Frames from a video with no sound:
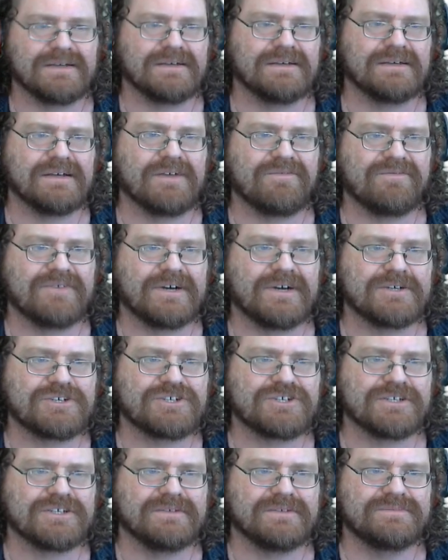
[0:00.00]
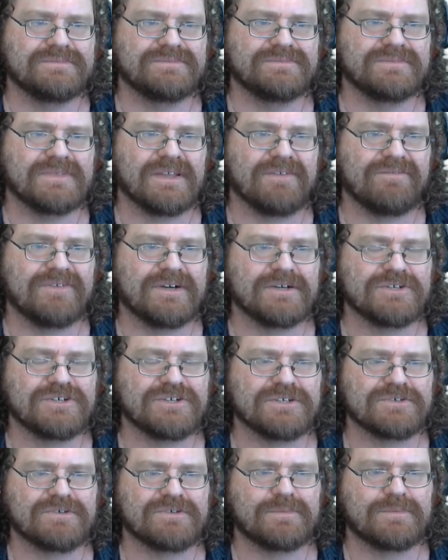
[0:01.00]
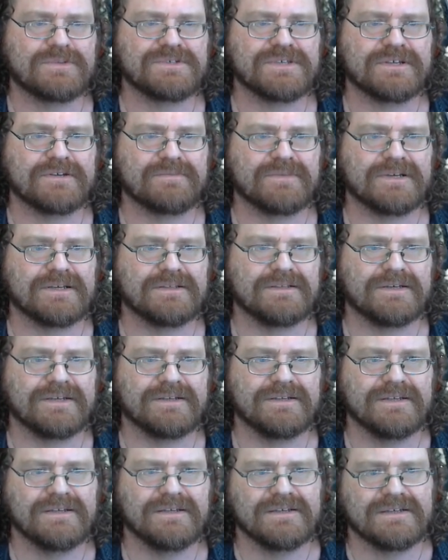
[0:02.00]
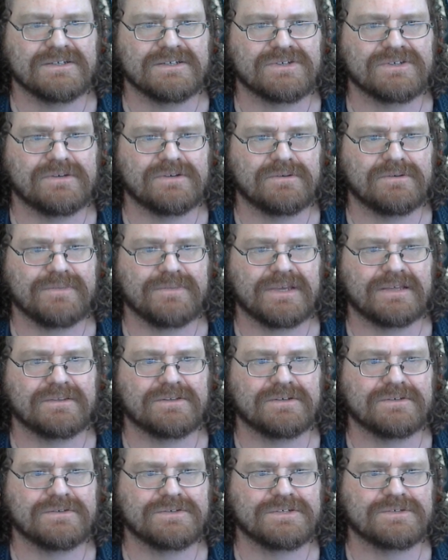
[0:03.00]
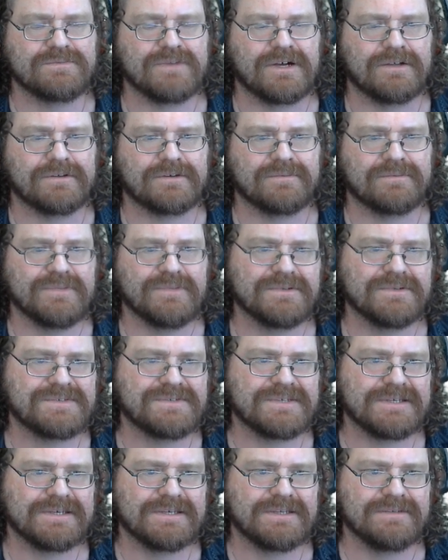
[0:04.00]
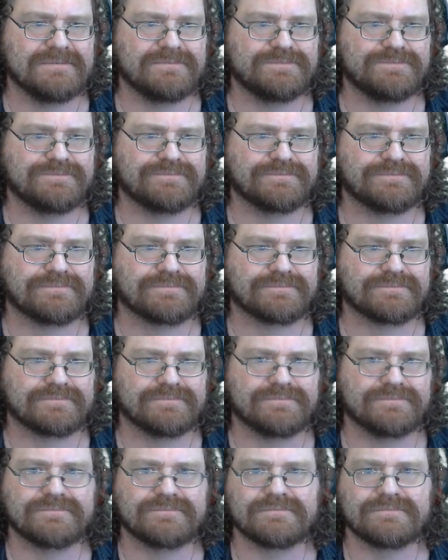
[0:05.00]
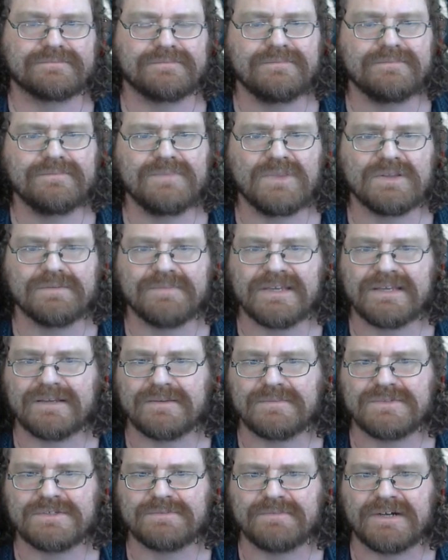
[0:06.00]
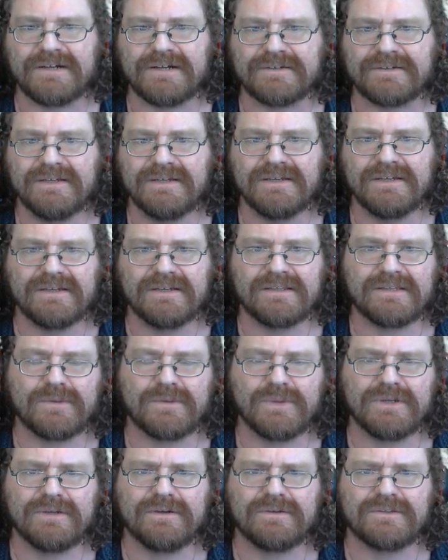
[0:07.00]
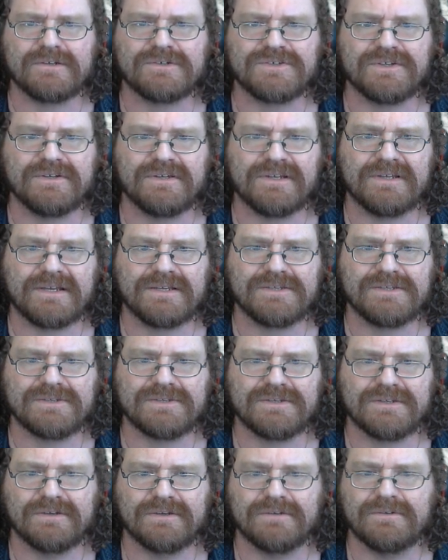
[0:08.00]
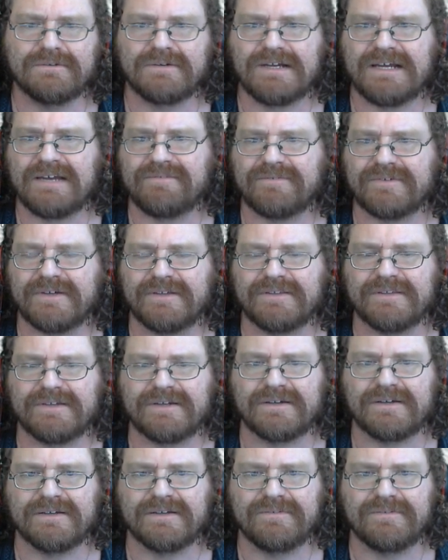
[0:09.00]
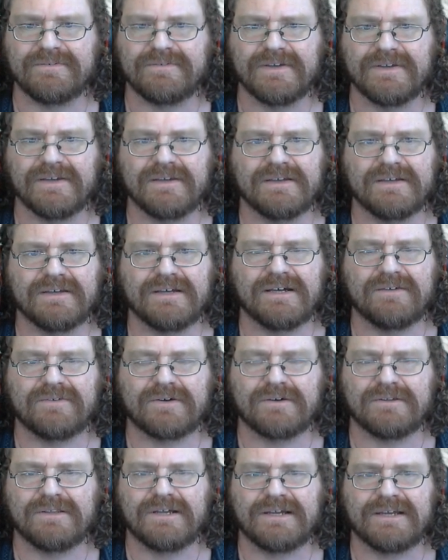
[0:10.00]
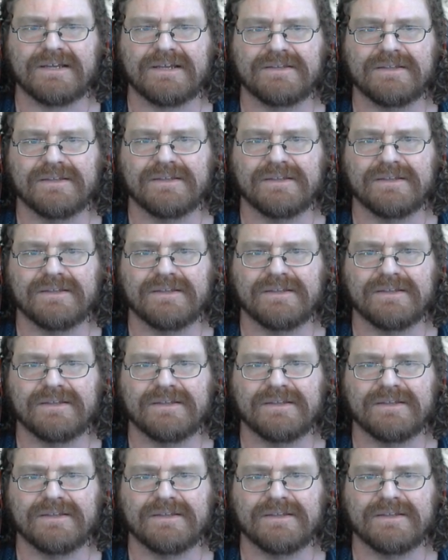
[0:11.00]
a function. A function is represented by a line. So we'll make those smaller. Built in, make them smaller. There we go. There's a nice graph right there of our line.